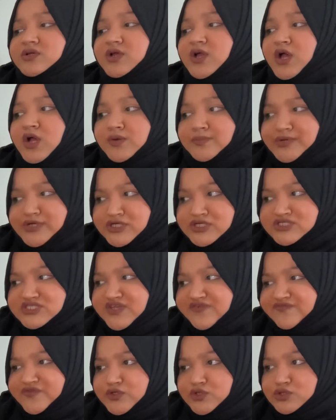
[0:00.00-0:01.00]
Because if
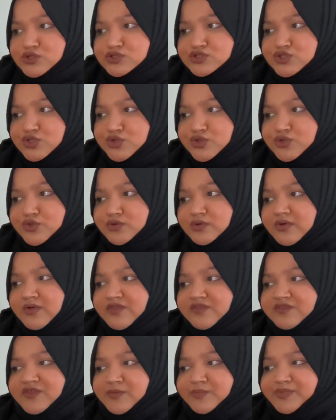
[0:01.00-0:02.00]
you do,
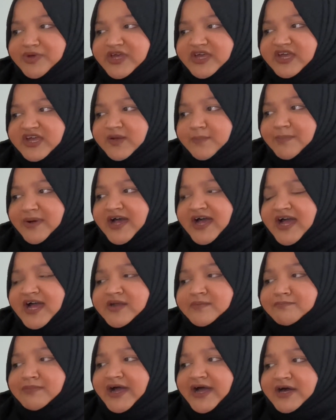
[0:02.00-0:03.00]
the big bad
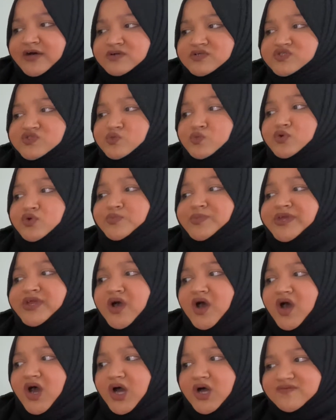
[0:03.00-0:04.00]
mouse will be
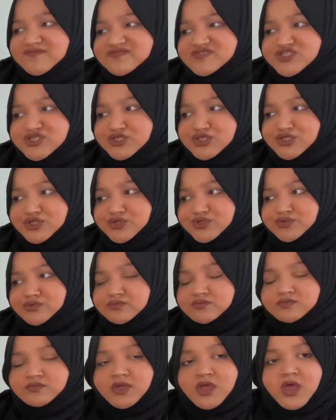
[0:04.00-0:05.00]
after you.
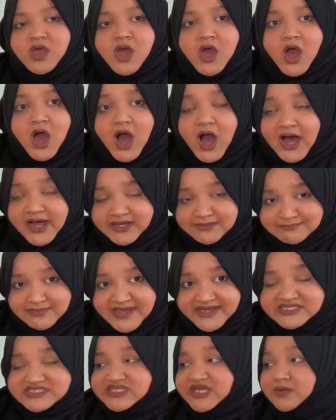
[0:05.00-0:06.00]
I
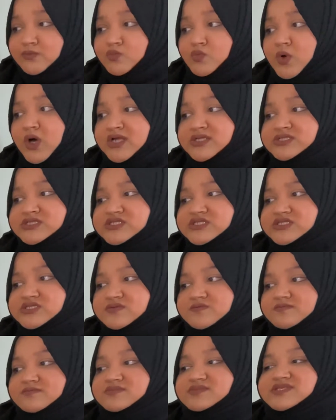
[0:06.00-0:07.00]
met him once,
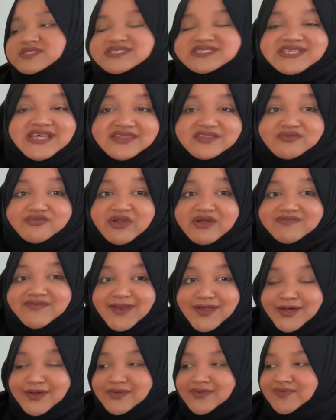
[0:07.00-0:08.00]
said the
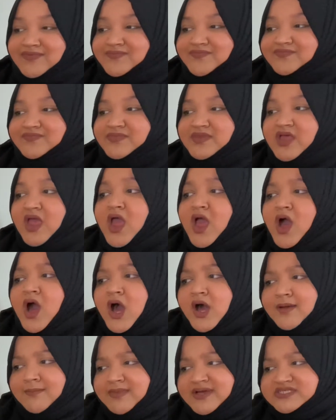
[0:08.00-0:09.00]
Gruffalo. I
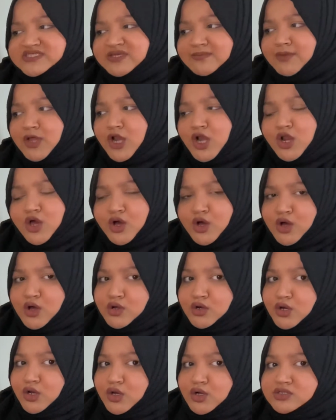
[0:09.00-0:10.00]
met him a long,
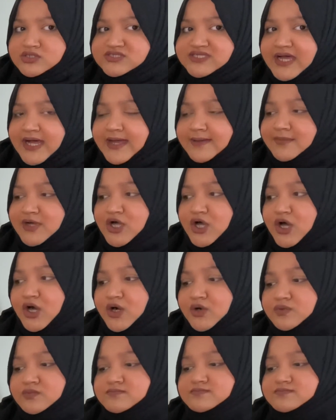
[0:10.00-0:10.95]
long time ago.